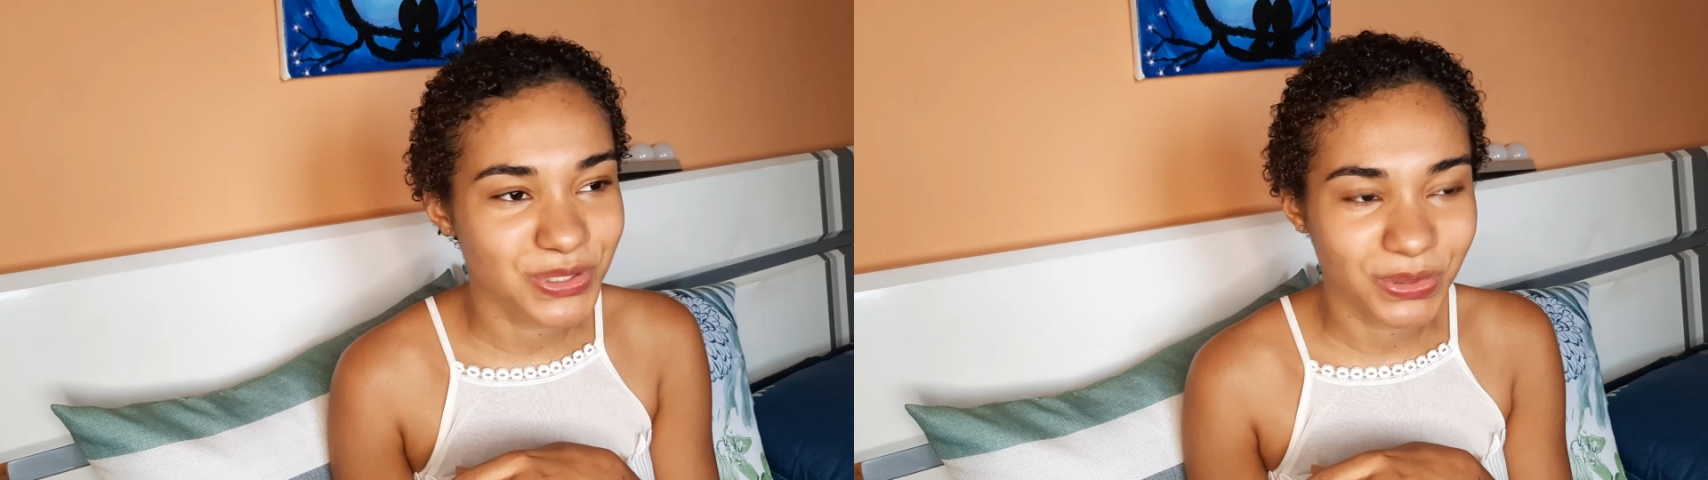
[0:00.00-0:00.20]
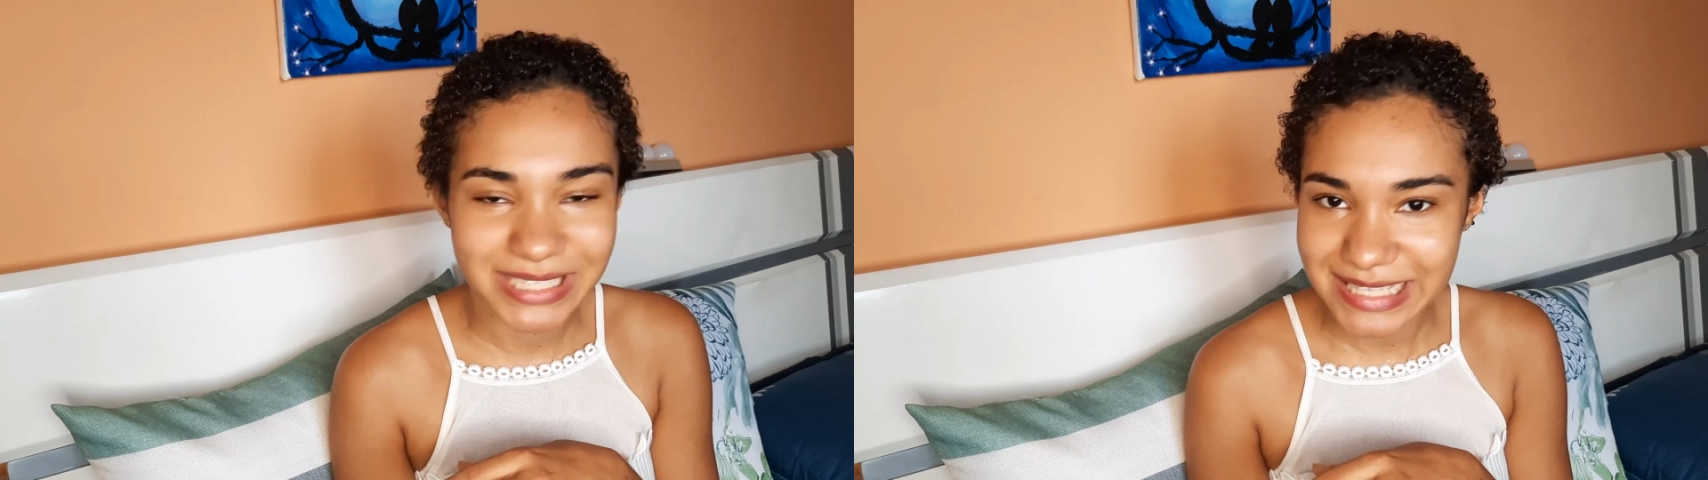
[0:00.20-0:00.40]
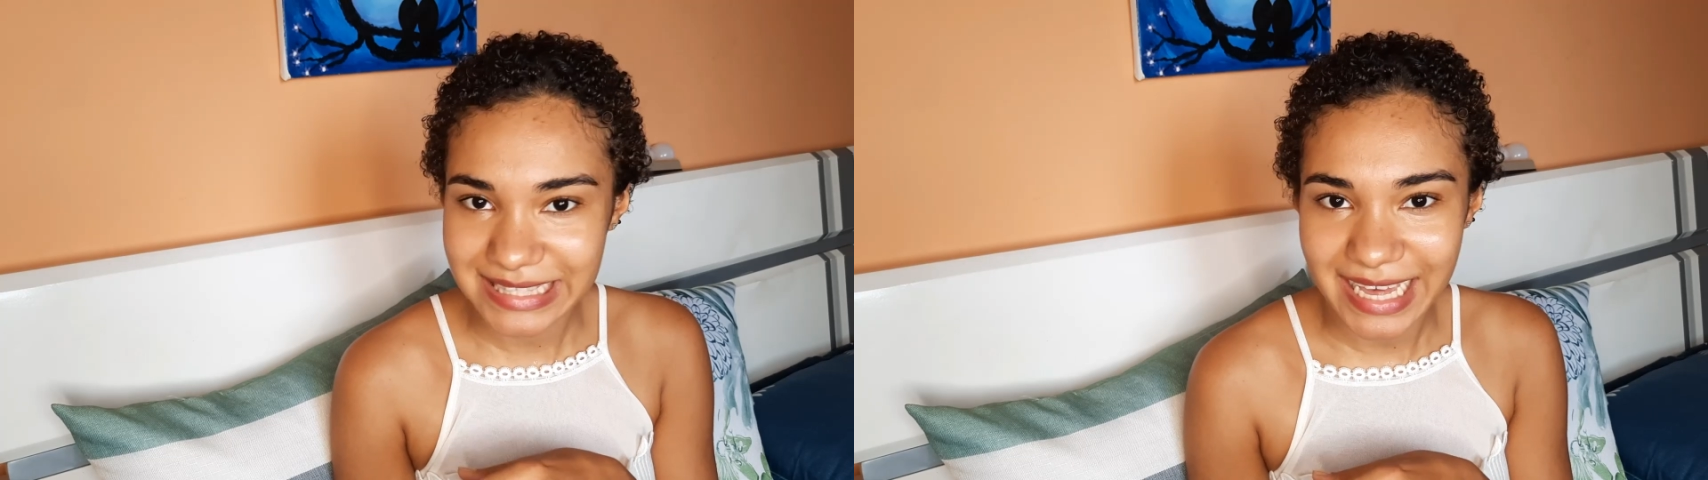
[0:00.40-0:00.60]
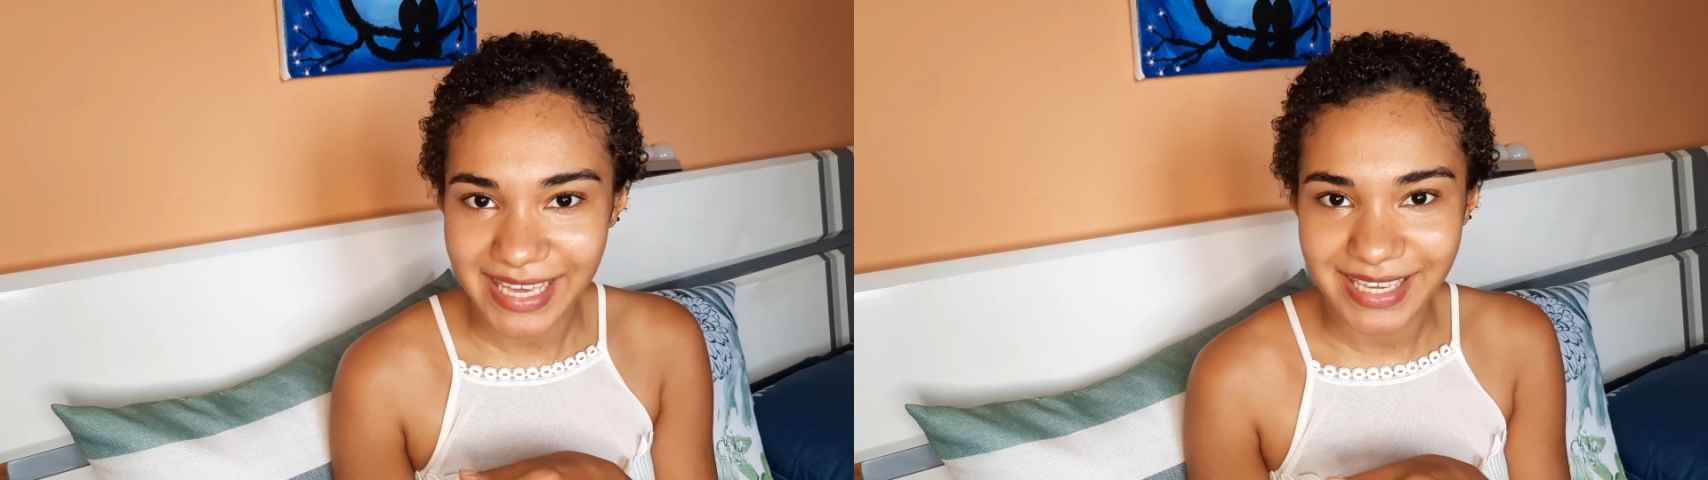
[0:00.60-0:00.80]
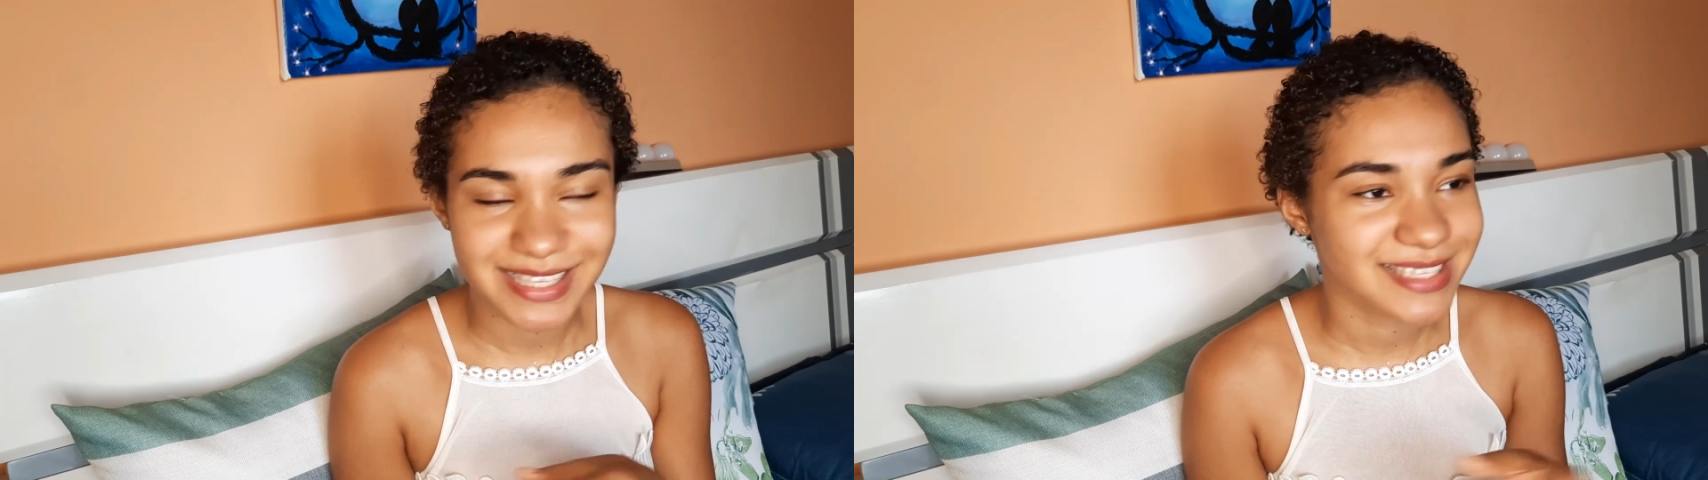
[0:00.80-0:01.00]
no
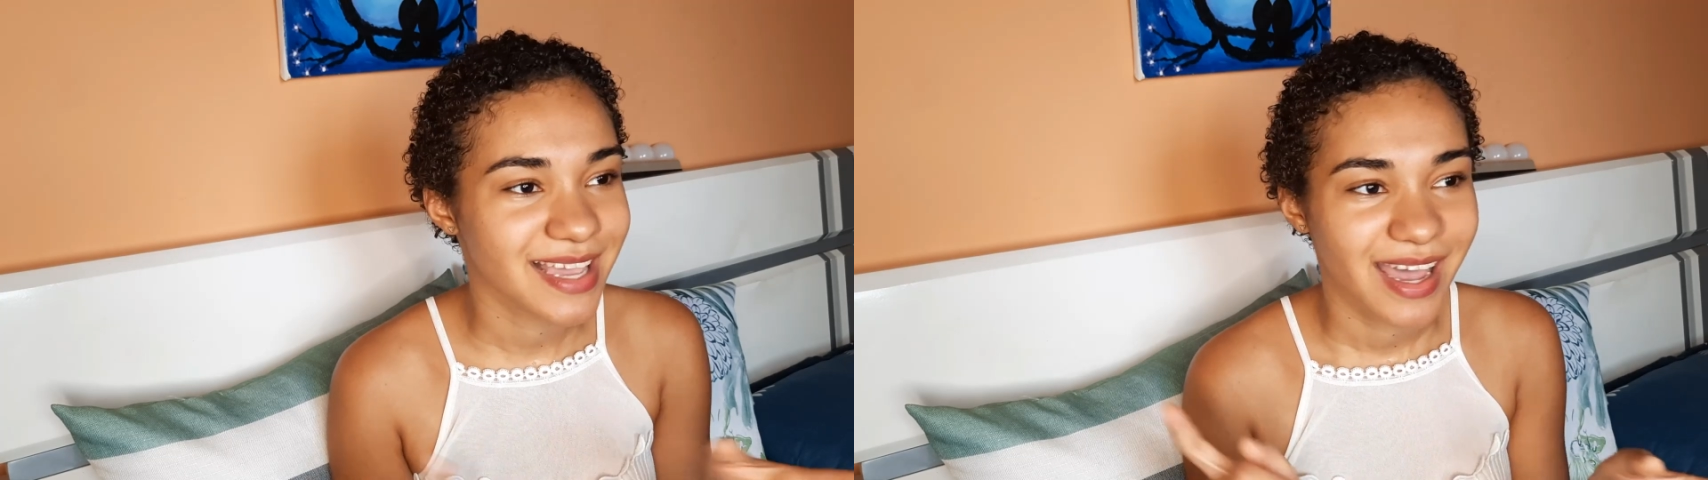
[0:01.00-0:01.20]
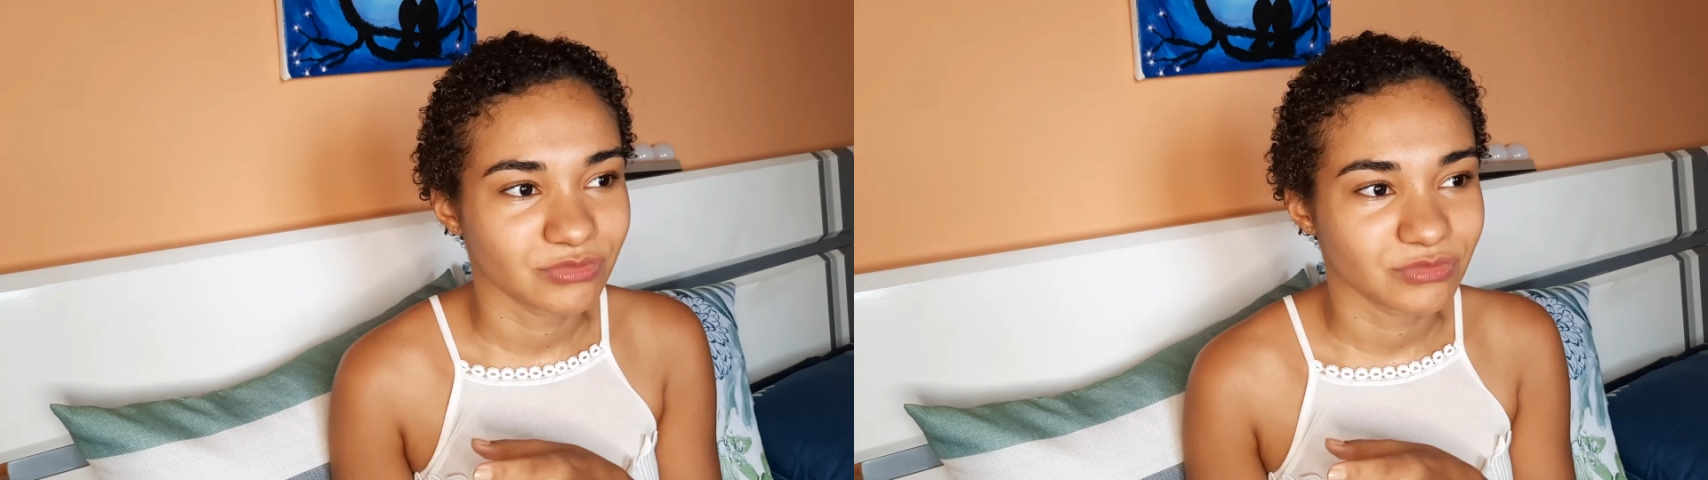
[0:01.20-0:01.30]
dislikes,